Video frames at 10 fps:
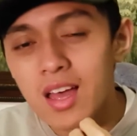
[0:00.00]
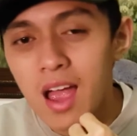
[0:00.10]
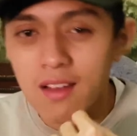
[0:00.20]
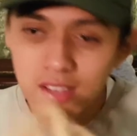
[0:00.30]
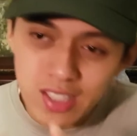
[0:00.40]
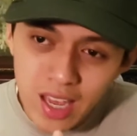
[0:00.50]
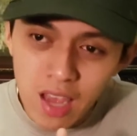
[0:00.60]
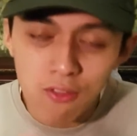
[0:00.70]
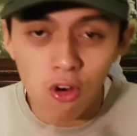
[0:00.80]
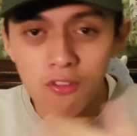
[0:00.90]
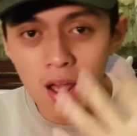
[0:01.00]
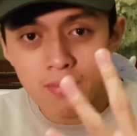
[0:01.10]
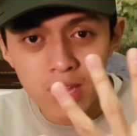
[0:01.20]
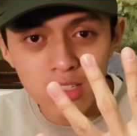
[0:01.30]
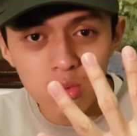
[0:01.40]
every day for 5
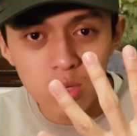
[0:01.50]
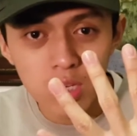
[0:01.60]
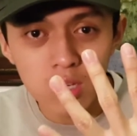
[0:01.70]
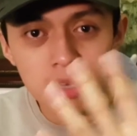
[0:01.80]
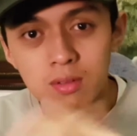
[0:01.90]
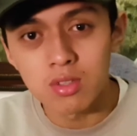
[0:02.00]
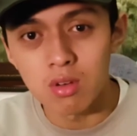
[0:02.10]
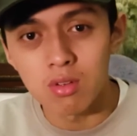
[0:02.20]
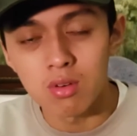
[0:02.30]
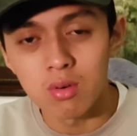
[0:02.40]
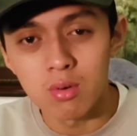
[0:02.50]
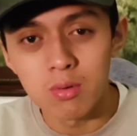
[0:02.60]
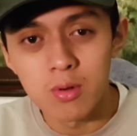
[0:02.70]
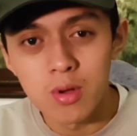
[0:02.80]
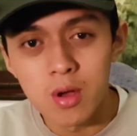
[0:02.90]
days a week. So
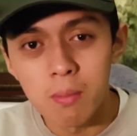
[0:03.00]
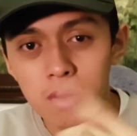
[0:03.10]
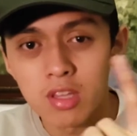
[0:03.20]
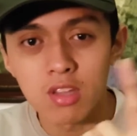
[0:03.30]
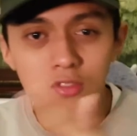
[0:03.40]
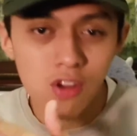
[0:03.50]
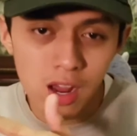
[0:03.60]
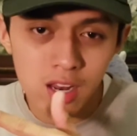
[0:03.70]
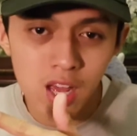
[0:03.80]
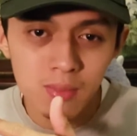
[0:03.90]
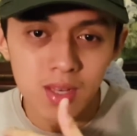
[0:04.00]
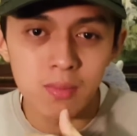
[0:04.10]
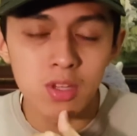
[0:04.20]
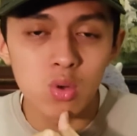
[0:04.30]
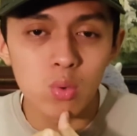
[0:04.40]
Monday to Friday I'm gonna
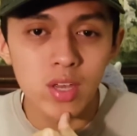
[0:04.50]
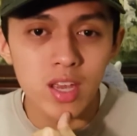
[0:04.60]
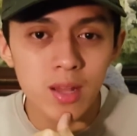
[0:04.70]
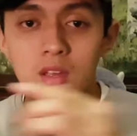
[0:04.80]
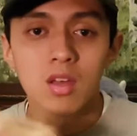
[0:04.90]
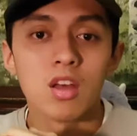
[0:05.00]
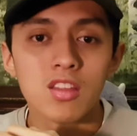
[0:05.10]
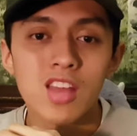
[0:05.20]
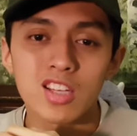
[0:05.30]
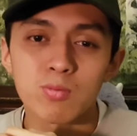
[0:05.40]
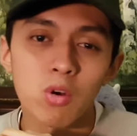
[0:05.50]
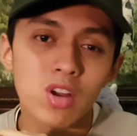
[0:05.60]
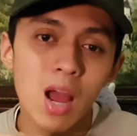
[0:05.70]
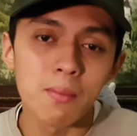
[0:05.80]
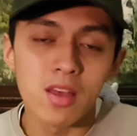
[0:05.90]
be doing it. Next
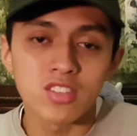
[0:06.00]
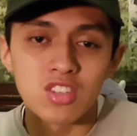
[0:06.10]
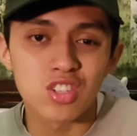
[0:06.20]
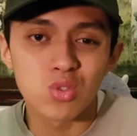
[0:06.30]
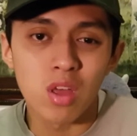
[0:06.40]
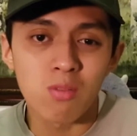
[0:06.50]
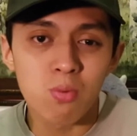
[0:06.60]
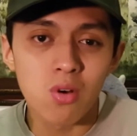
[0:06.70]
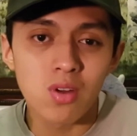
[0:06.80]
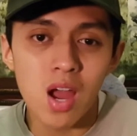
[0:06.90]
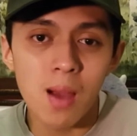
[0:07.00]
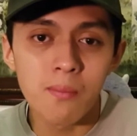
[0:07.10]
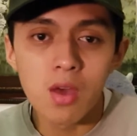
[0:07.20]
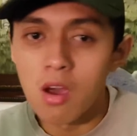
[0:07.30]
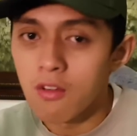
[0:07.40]
program is the strength
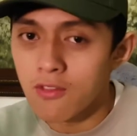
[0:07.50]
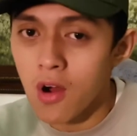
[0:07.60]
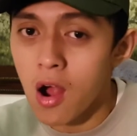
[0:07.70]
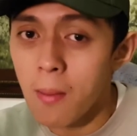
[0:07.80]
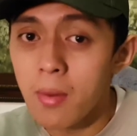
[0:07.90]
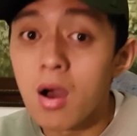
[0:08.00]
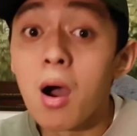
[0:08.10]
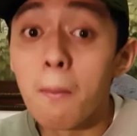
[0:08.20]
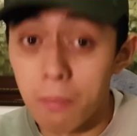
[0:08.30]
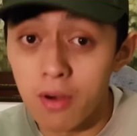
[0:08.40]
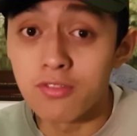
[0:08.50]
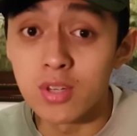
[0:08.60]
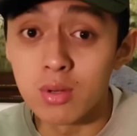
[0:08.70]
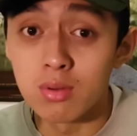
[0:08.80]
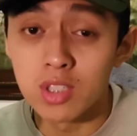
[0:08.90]
program from Buff
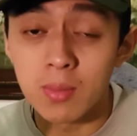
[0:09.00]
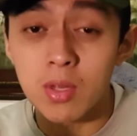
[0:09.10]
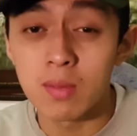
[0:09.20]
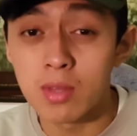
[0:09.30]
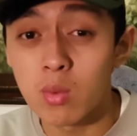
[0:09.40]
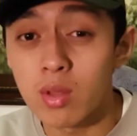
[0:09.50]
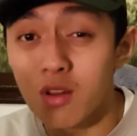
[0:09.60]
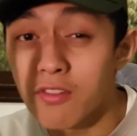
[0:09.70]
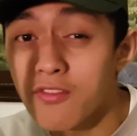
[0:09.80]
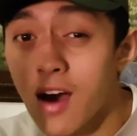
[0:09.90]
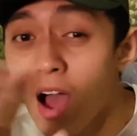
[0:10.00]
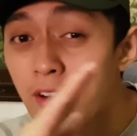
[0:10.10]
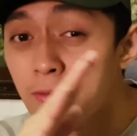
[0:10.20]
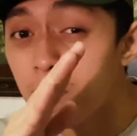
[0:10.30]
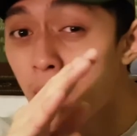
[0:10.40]
Dudes. I'm gonna be doing the
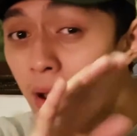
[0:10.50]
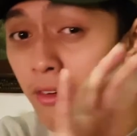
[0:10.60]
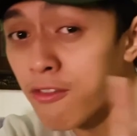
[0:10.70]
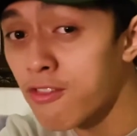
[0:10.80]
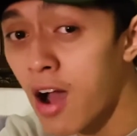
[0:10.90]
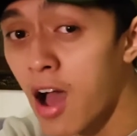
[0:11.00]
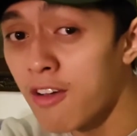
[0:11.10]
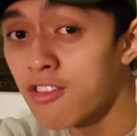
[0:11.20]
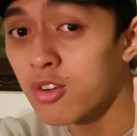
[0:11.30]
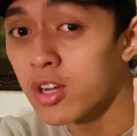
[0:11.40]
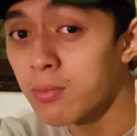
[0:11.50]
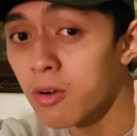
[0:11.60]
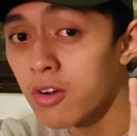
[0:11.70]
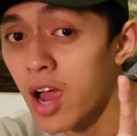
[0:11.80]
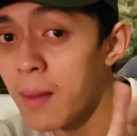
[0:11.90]
5x5 training
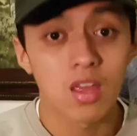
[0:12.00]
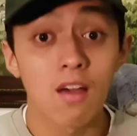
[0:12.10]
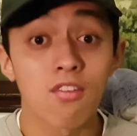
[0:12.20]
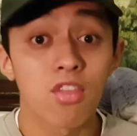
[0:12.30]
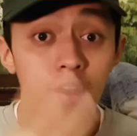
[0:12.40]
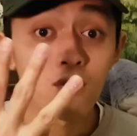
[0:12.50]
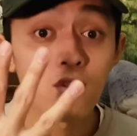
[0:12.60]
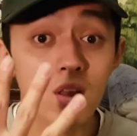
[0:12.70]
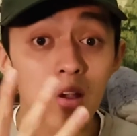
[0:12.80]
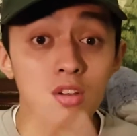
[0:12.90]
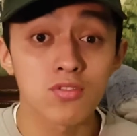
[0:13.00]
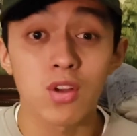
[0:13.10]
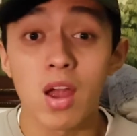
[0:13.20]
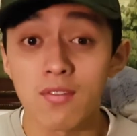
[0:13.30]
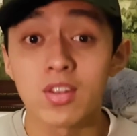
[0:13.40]
program. They have 3 videos
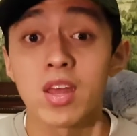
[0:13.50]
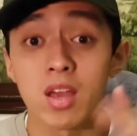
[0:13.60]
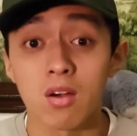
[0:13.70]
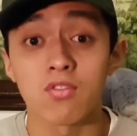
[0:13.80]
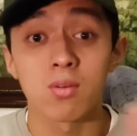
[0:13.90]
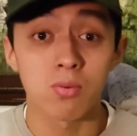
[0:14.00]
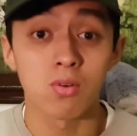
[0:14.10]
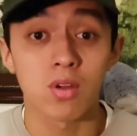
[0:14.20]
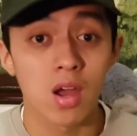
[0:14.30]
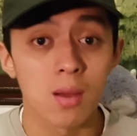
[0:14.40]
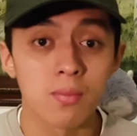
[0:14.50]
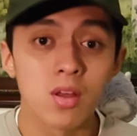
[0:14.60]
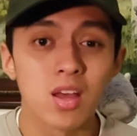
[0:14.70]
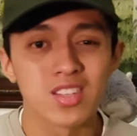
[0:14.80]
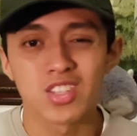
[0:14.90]
for every day of their program.
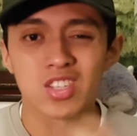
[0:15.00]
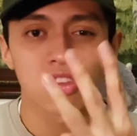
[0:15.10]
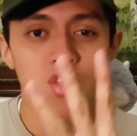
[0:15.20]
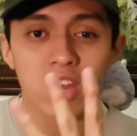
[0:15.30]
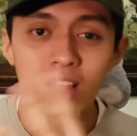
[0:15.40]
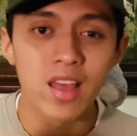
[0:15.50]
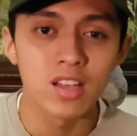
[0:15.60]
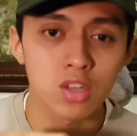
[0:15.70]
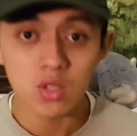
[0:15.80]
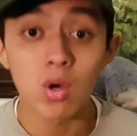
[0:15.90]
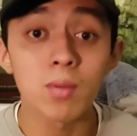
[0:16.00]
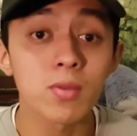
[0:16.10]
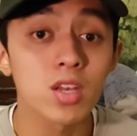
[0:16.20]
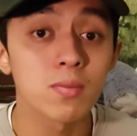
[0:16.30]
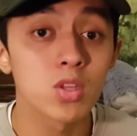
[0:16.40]
It's just 3 days. So what I'm
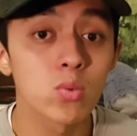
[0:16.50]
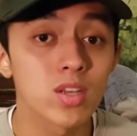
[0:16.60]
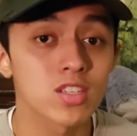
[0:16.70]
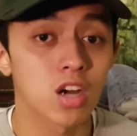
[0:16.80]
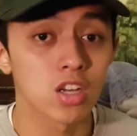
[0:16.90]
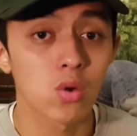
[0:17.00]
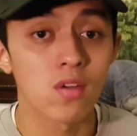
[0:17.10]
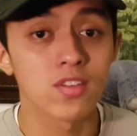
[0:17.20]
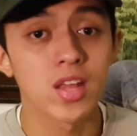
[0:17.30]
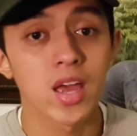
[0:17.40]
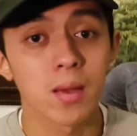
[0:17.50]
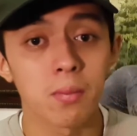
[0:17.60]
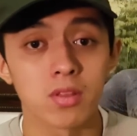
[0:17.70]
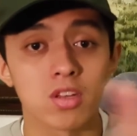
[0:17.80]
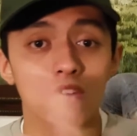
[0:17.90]
gonna be doing is cardio every day,
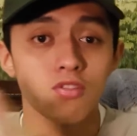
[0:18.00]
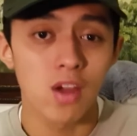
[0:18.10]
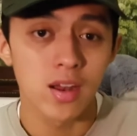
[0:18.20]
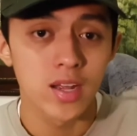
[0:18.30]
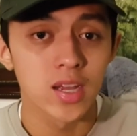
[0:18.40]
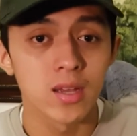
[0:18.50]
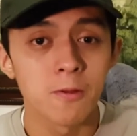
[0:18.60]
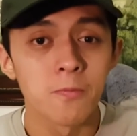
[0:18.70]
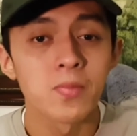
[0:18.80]
Monday to Friday,